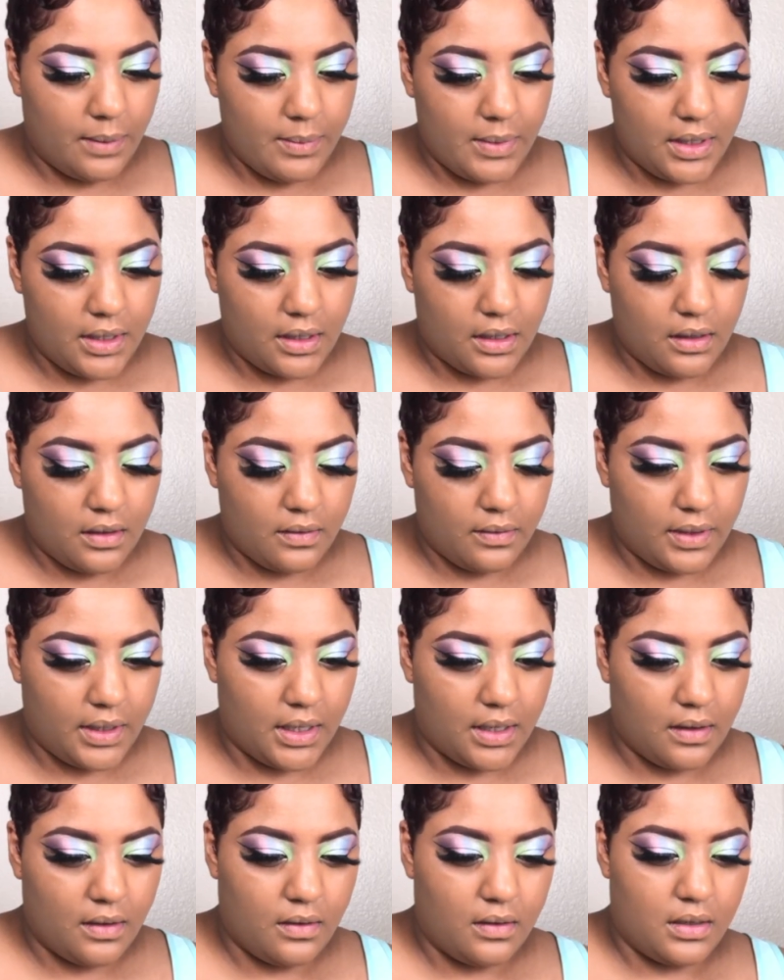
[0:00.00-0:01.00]
going to go in
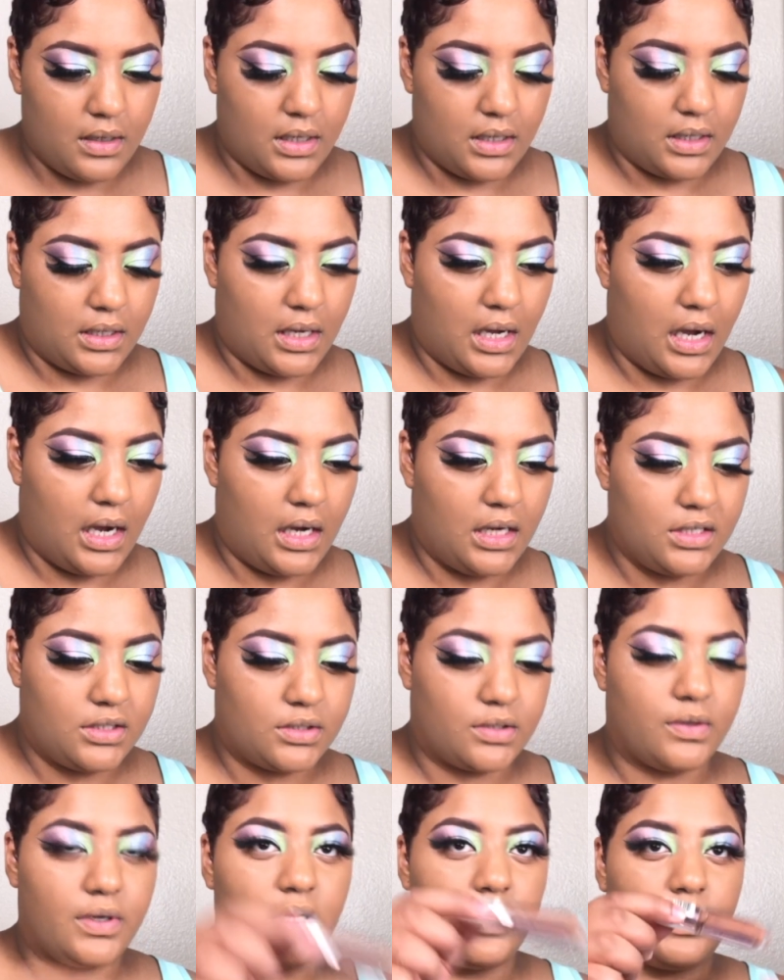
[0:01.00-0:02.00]
and
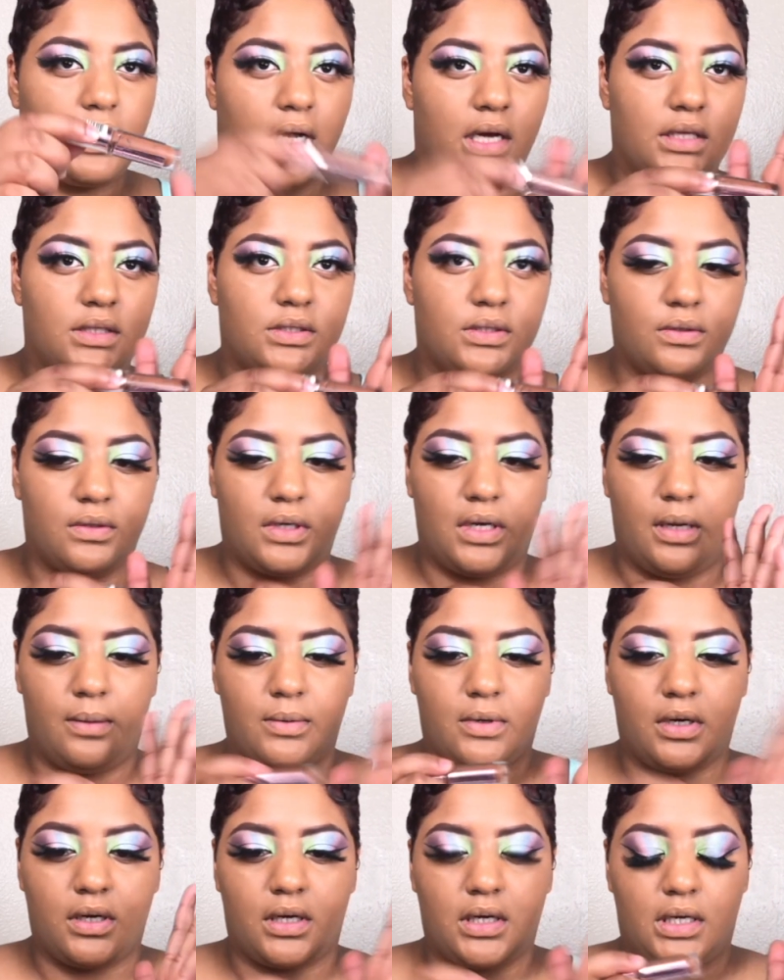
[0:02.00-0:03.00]
cream contour, and I'm
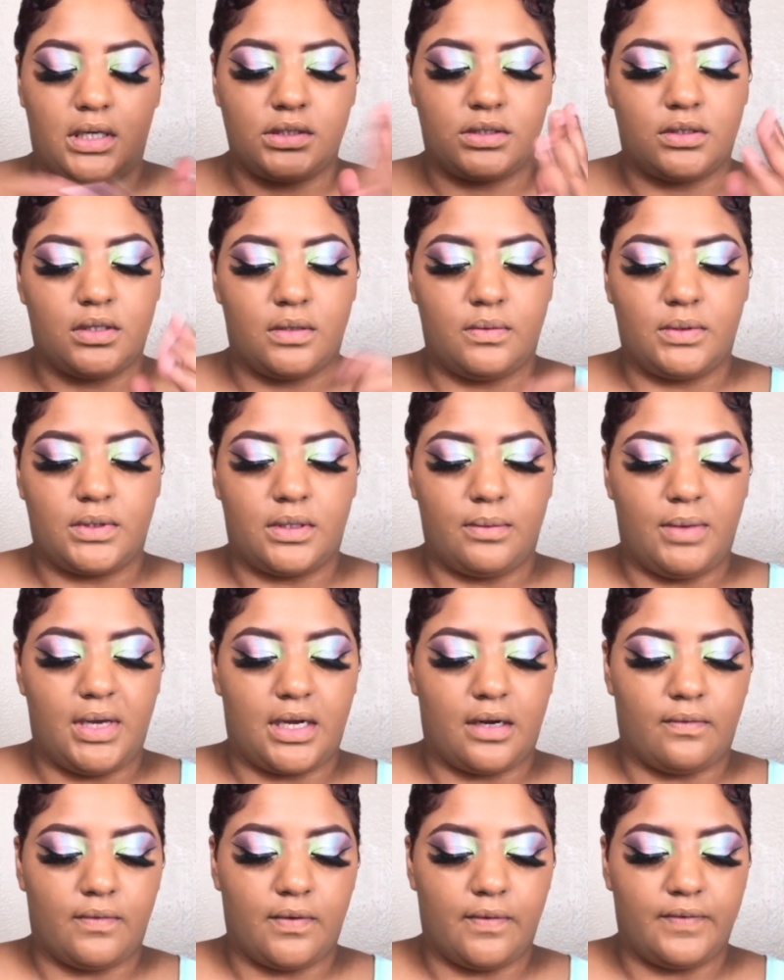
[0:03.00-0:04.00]
going to contour with the
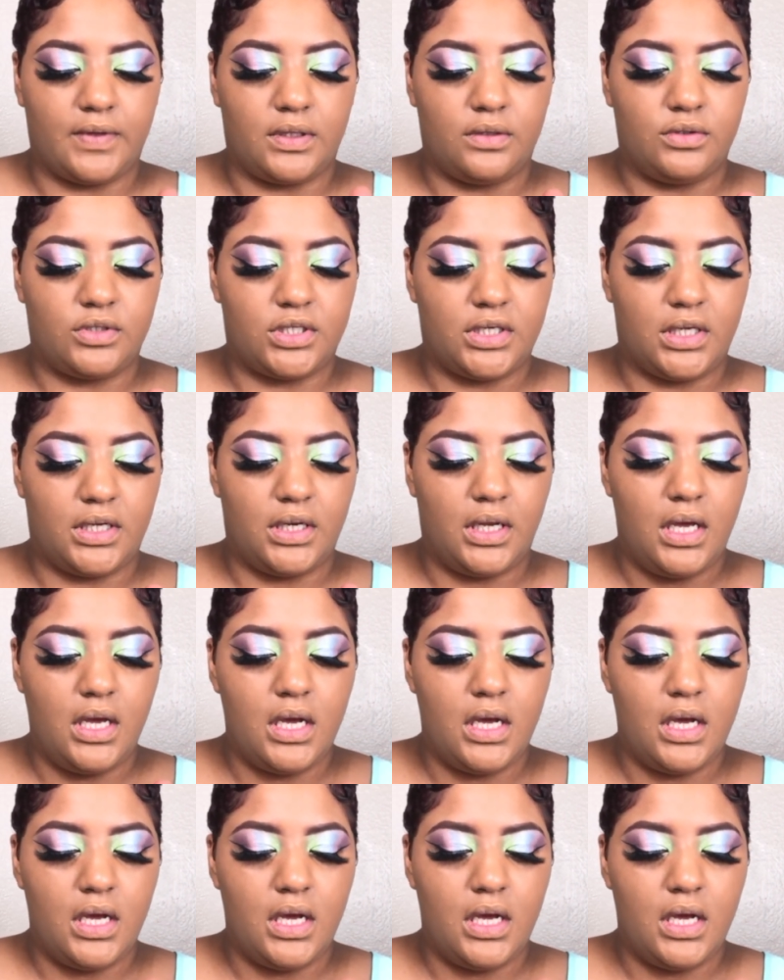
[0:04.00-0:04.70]
Makeup Revolution